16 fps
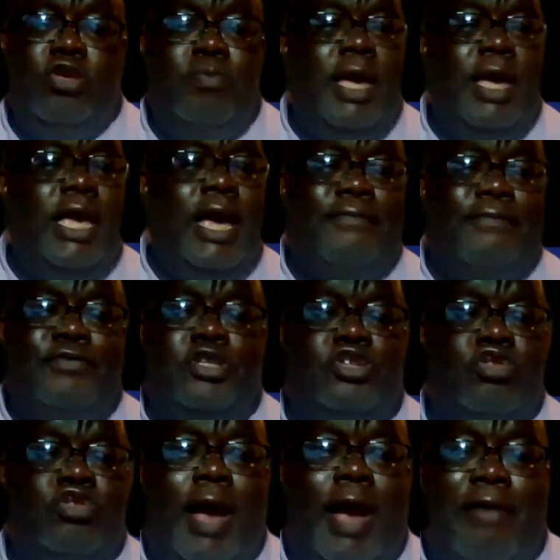You may have
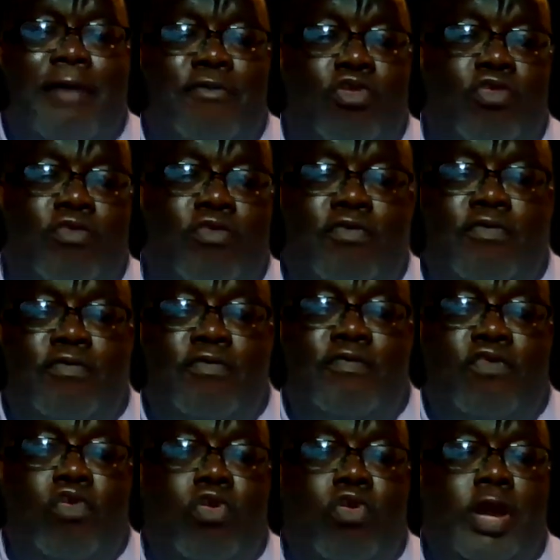to travel
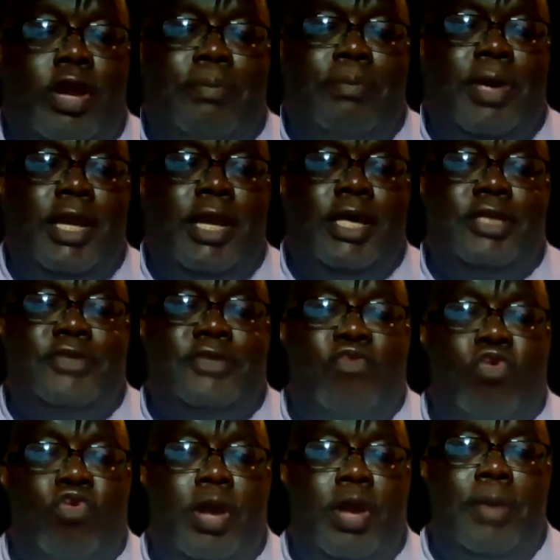40 minutes,
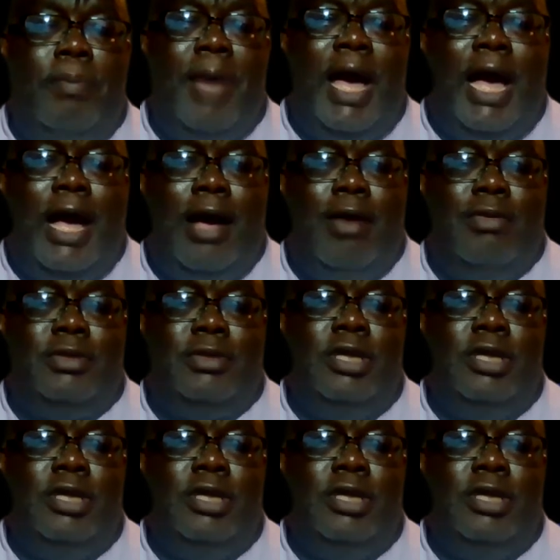40 miles